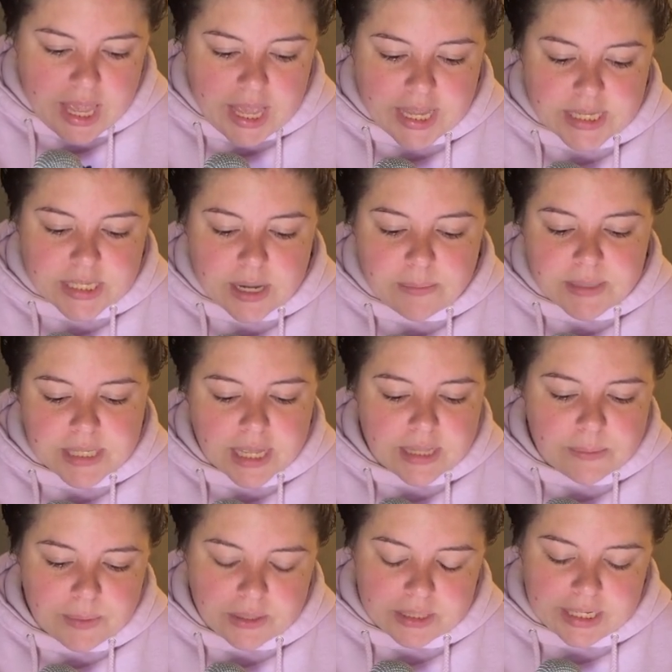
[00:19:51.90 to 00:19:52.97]
He stopped beside the
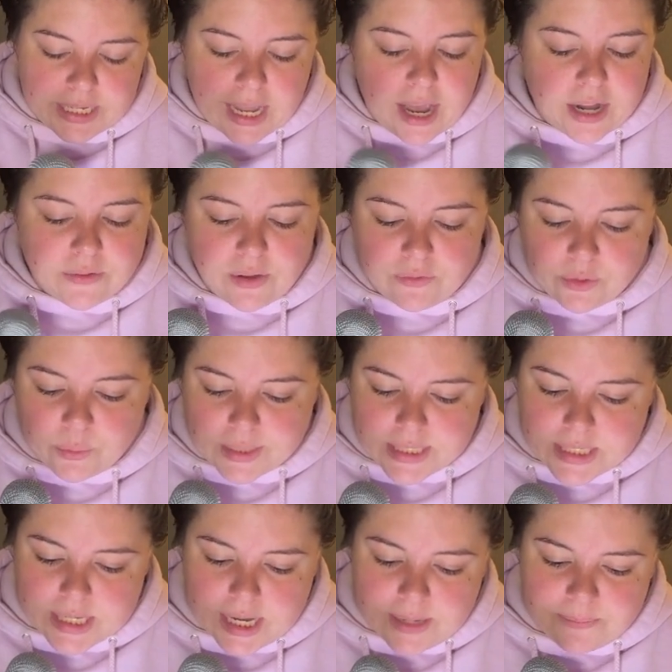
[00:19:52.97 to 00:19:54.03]
building out of everyone's
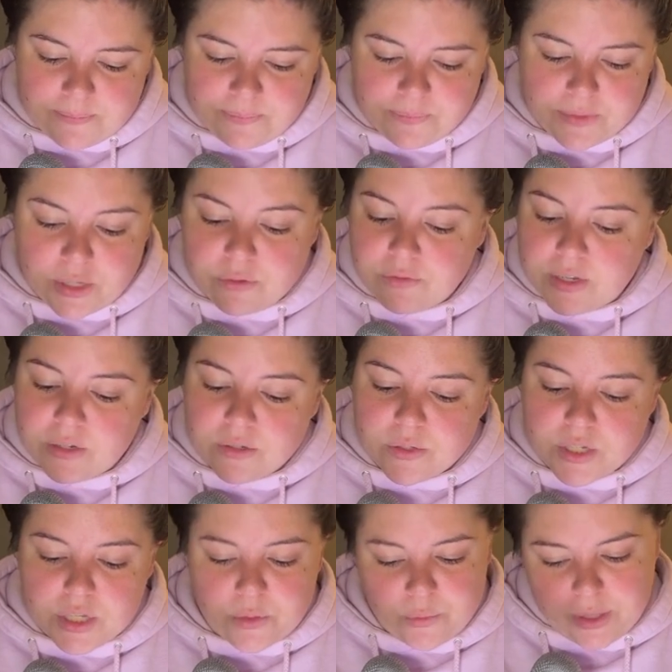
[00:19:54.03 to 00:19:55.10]
sight. You
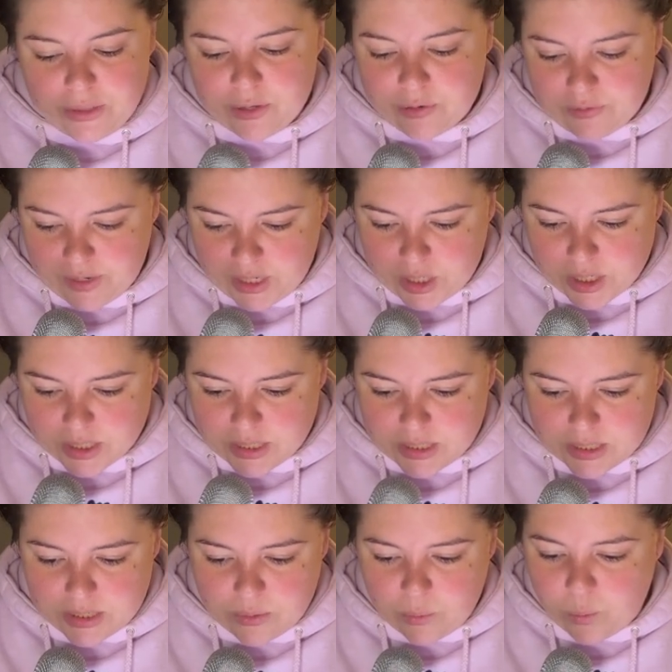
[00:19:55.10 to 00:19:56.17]
fiddled with your fingers.
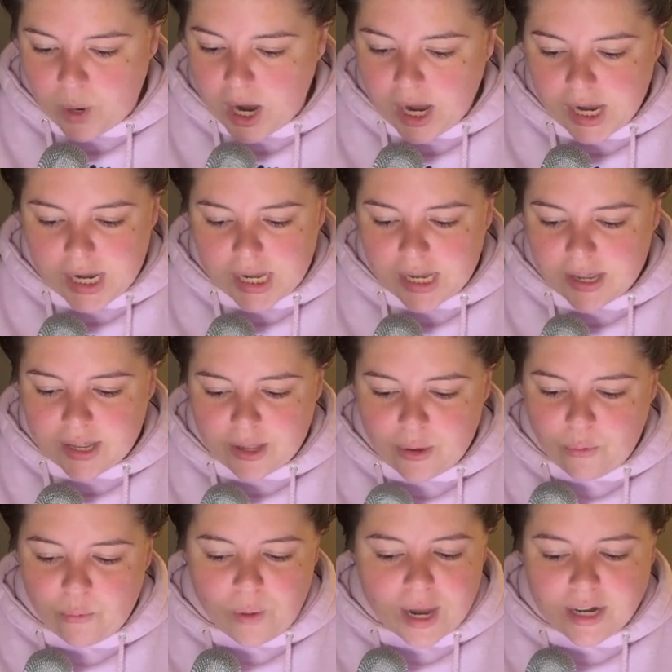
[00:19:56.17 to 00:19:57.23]
Why
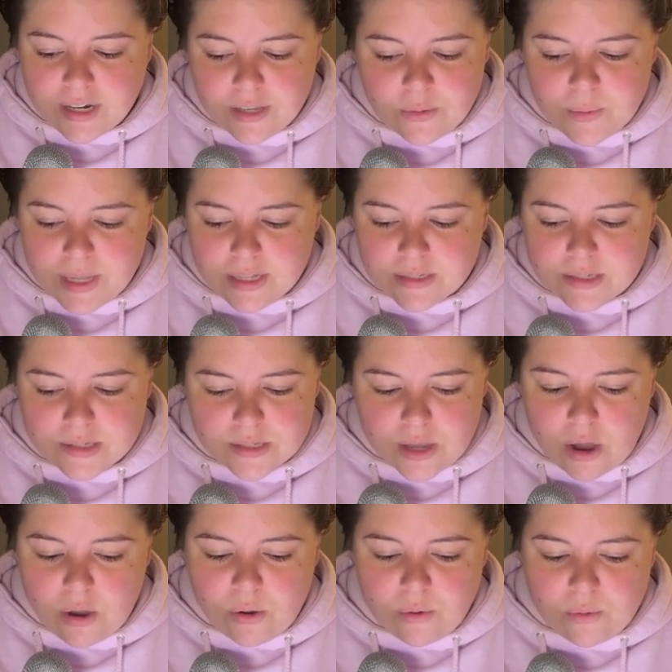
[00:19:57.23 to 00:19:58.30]
Why are you being
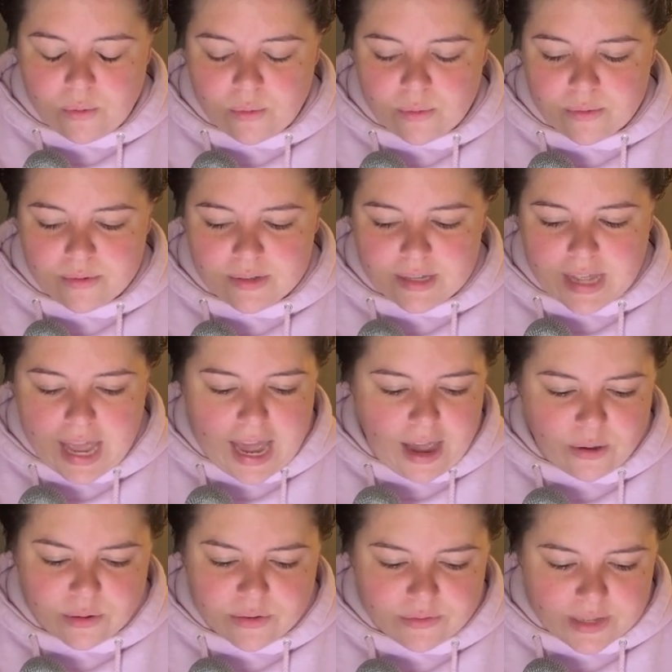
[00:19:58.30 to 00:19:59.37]
so
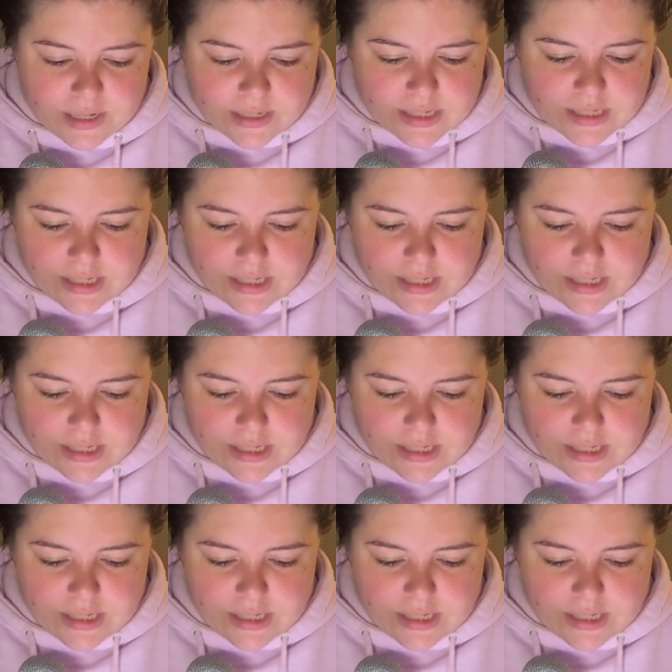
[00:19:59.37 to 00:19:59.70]
out of it?